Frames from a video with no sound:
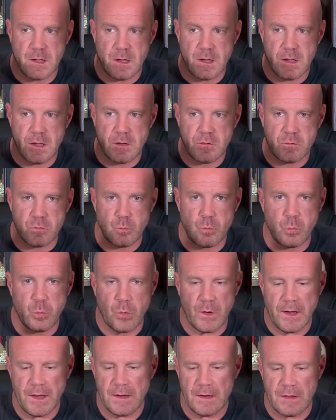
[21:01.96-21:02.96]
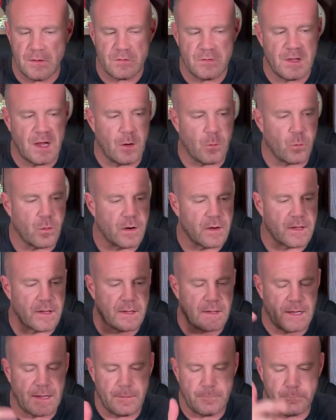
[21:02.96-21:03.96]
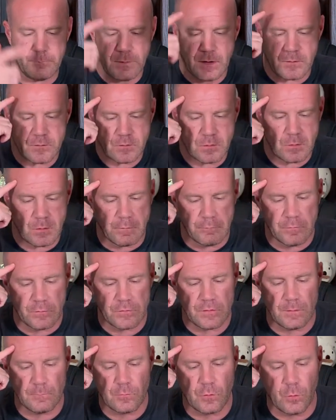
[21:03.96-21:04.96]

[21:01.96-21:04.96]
is when it's not working. I'm about to go over some